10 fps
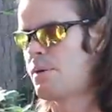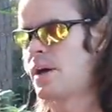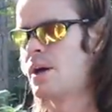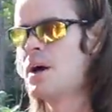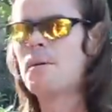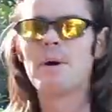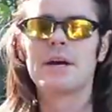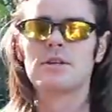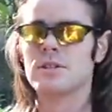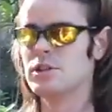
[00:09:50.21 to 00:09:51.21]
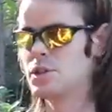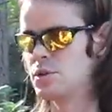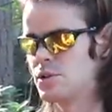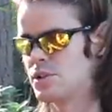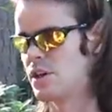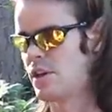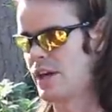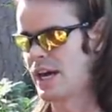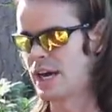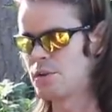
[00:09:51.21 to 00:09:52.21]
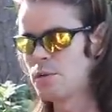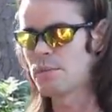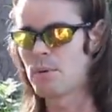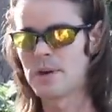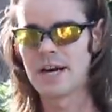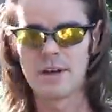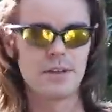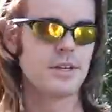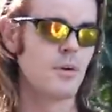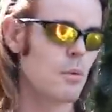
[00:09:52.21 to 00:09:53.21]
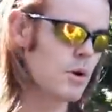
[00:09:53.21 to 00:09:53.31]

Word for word: but beggars and choosers and all that. I do want to point out that in a